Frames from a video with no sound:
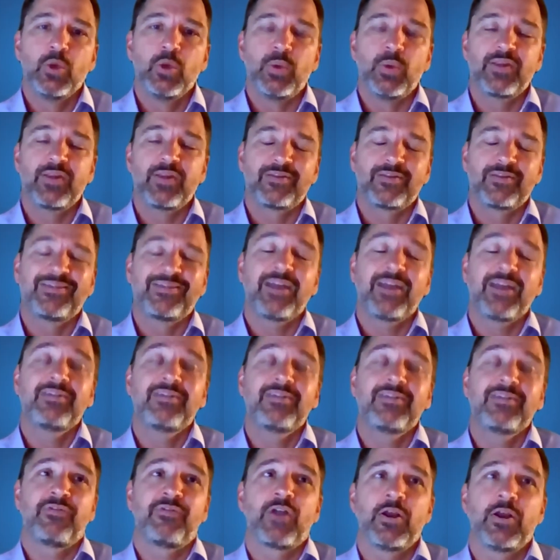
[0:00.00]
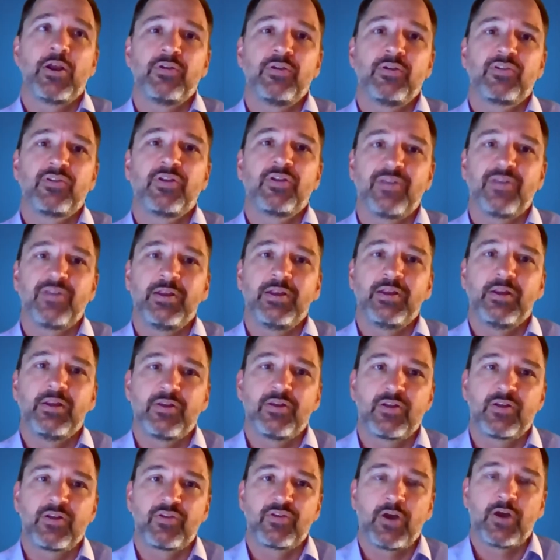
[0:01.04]
with data flows
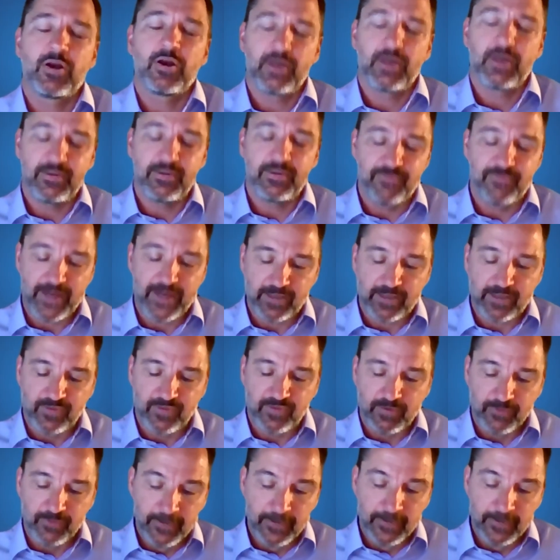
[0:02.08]
that are effective.